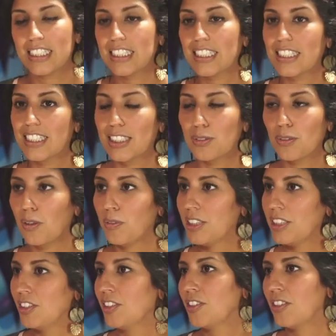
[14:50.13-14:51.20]
it's what we
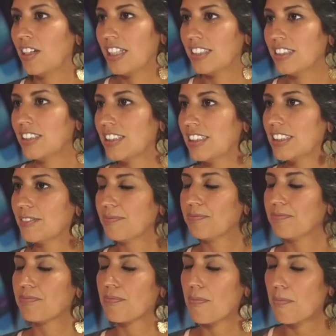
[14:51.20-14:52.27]
do as
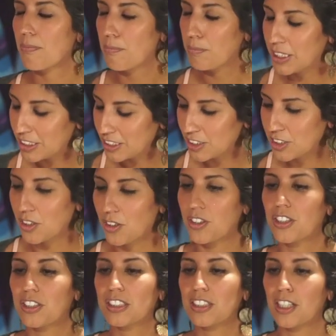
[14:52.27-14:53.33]
business
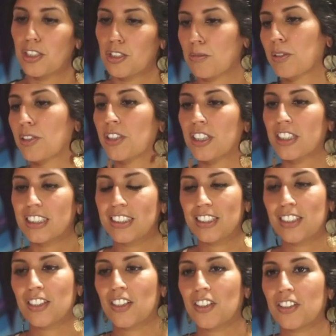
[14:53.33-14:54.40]
owners and entrepreneurs. You
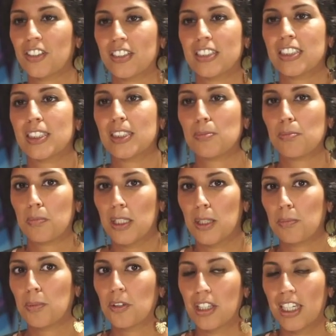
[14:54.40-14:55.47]
know, there's
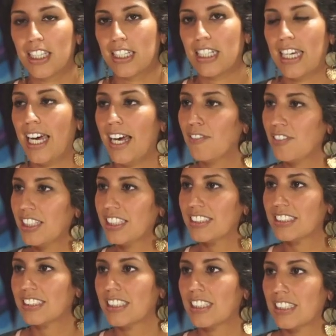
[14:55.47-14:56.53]
people that have it
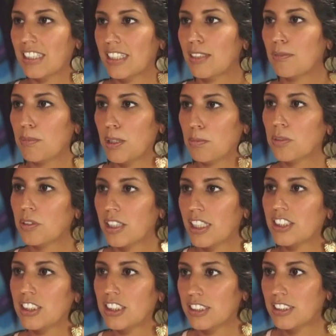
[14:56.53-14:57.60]
and then people that
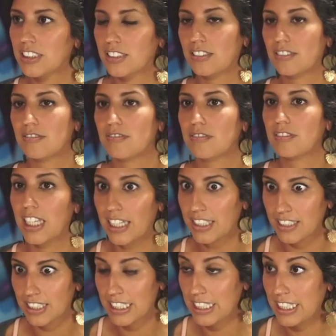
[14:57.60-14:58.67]
just, that
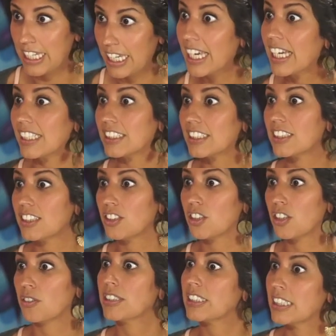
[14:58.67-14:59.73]
can't, you
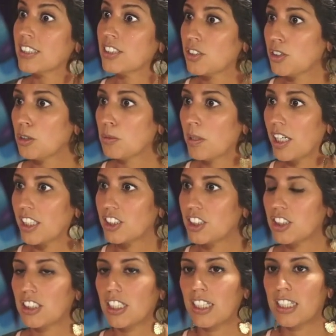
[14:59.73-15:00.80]
know, it's too
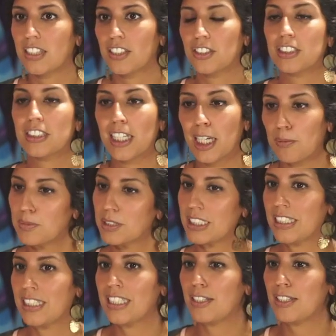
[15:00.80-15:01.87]
much. And there's times even